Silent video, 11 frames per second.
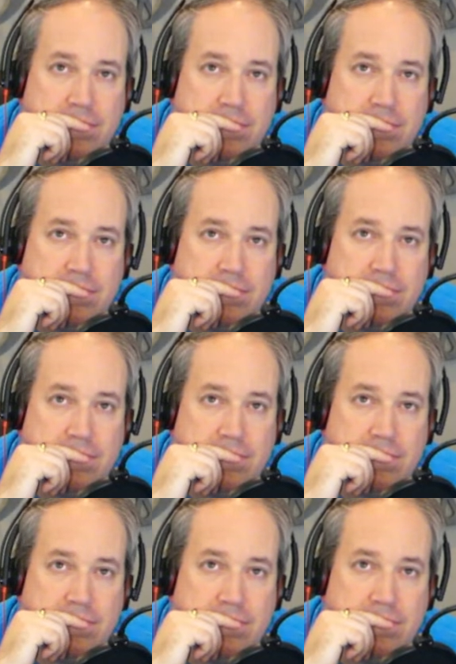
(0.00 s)

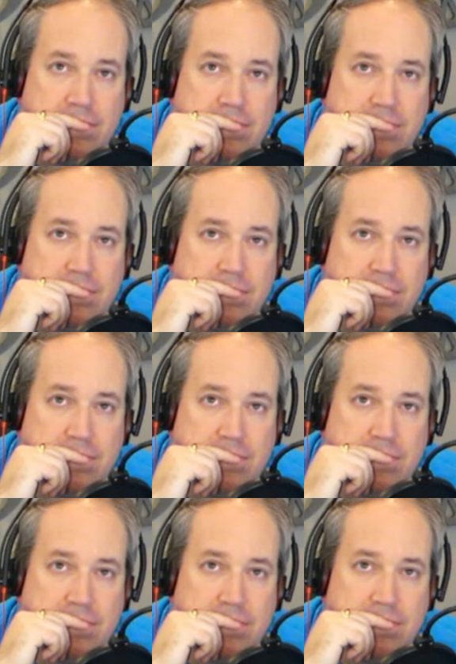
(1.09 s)

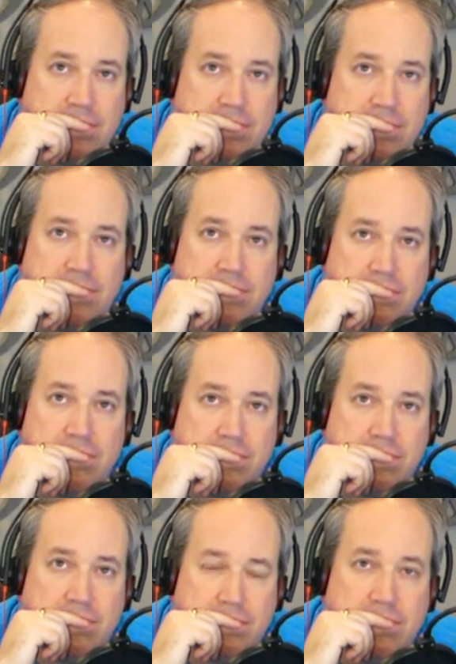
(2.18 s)

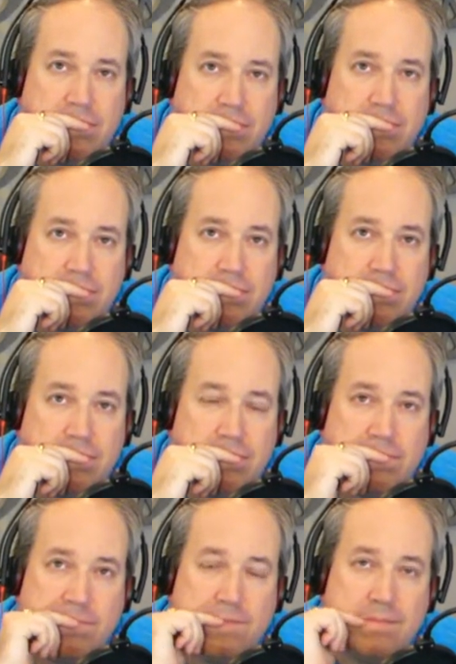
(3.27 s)

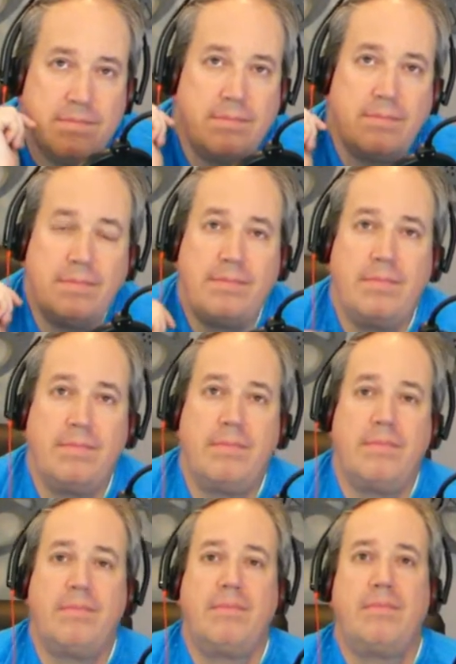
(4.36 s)

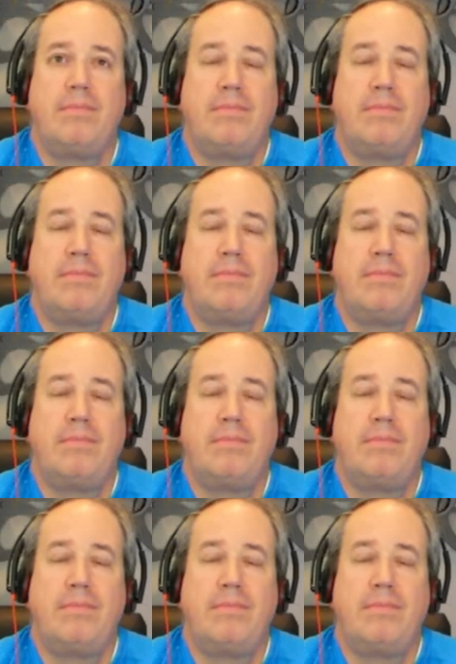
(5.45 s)
(not speaking)